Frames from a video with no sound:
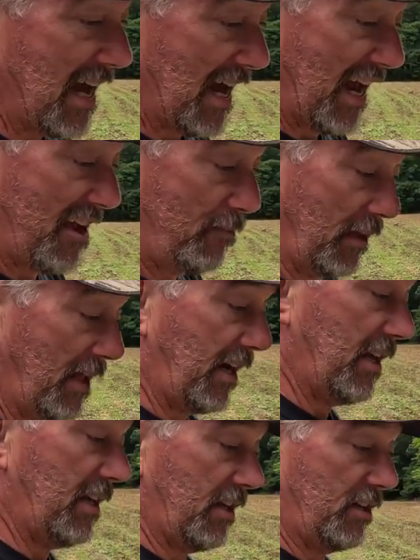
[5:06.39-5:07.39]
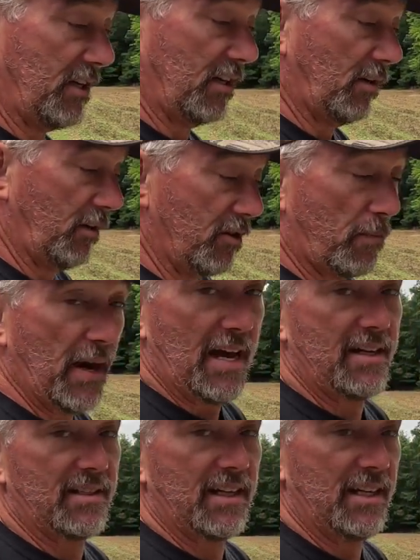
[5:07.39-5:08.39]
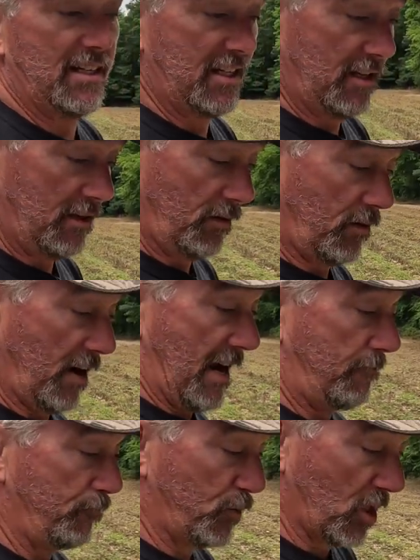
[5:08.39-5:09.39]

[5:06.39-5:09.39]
I have planted it in a duck hole in the past and it didn't do crap.